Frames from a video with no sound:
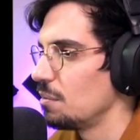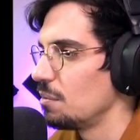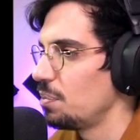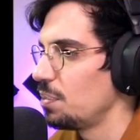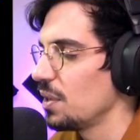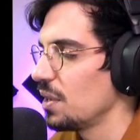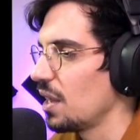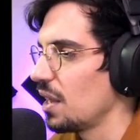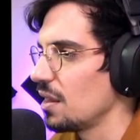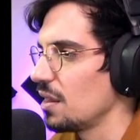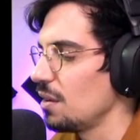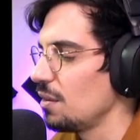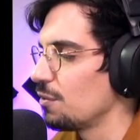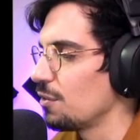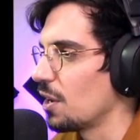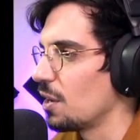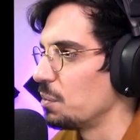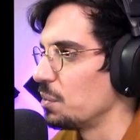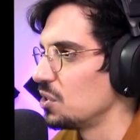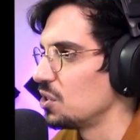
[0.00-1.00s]
but like the
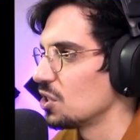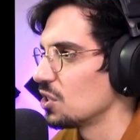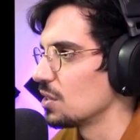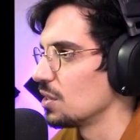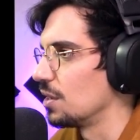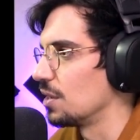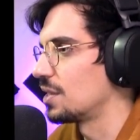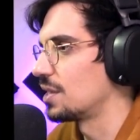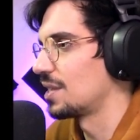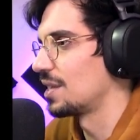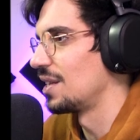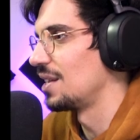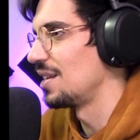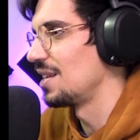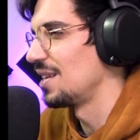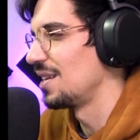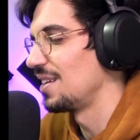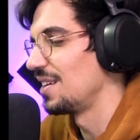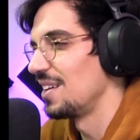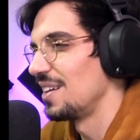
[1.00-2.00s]
environment just looks
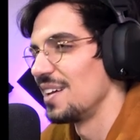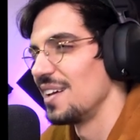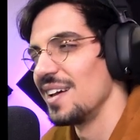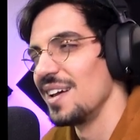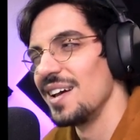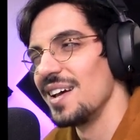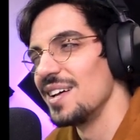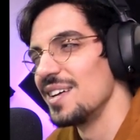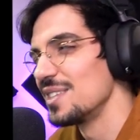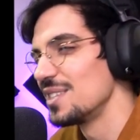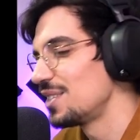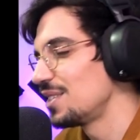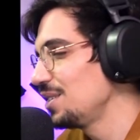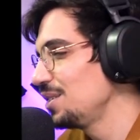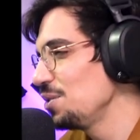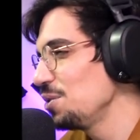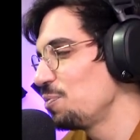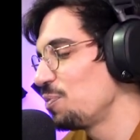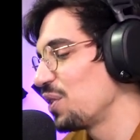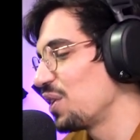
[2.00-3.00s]

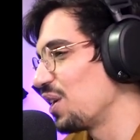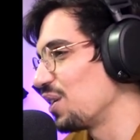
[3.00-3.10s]
super